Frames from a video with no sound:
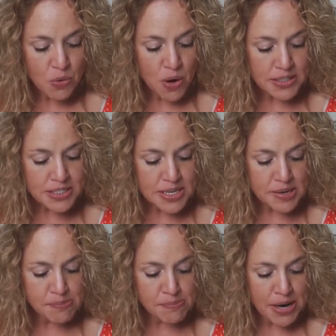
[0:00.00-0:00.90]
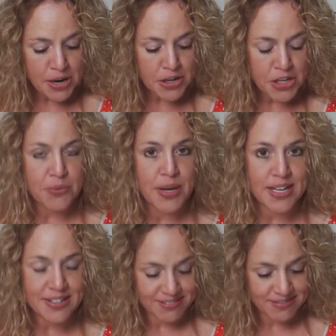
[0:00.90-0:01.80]
quantum
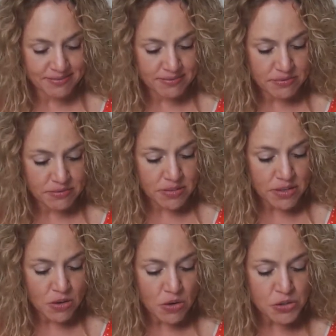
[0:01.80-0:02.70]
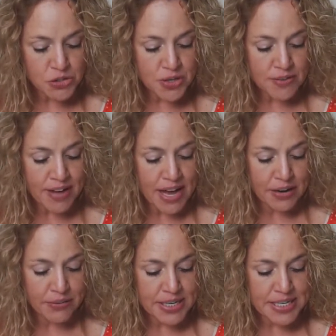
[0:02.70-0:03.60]
meruit,
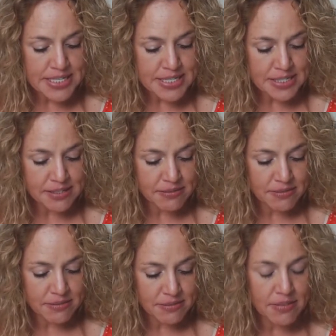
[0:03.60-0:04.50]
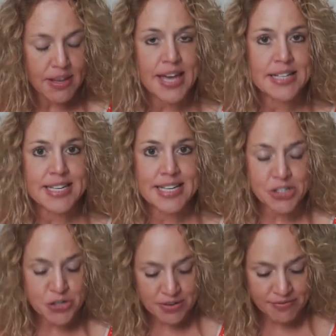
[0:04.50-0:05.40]
"ultravires," and
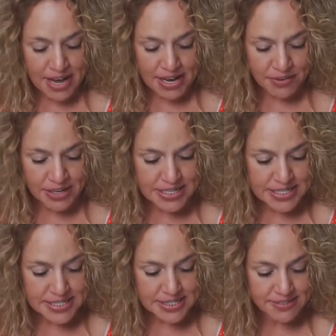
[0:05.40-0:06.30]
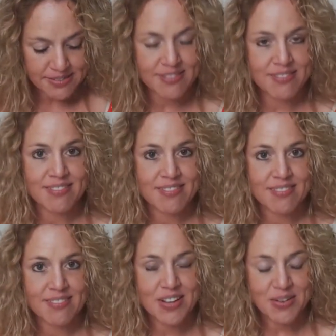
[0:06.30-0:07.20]
"intravires."
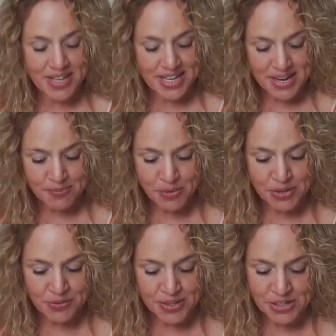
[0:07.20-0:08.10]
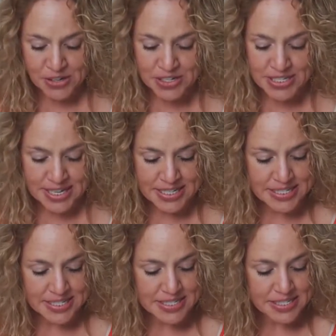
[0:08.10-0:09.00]
Okay, I'm going to read you your
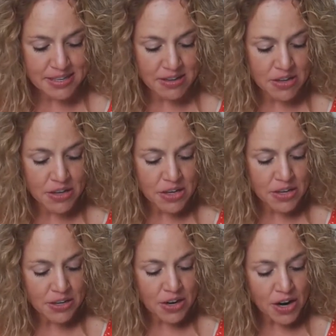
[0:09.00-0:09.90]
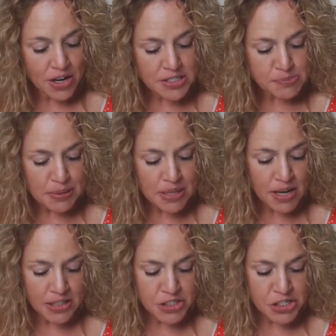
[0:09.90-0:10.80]
sentences. Carte
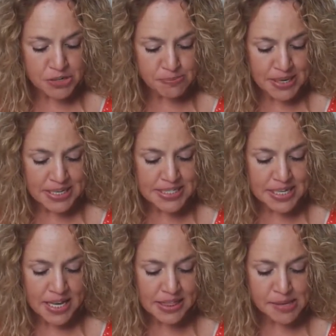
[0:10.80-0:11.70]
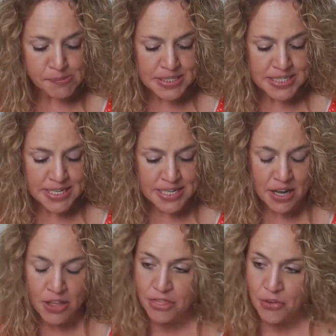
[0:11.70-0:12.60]
blanche means
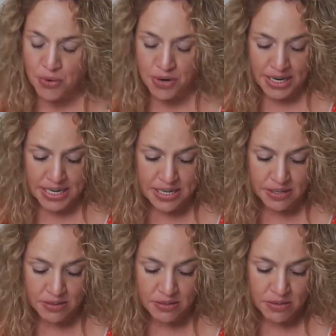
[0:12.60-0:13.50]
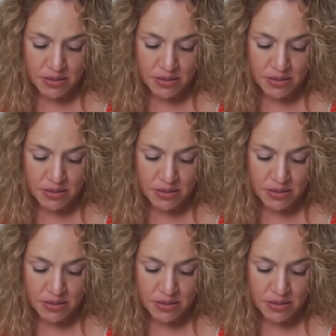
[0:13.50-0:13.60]
unlimited authority.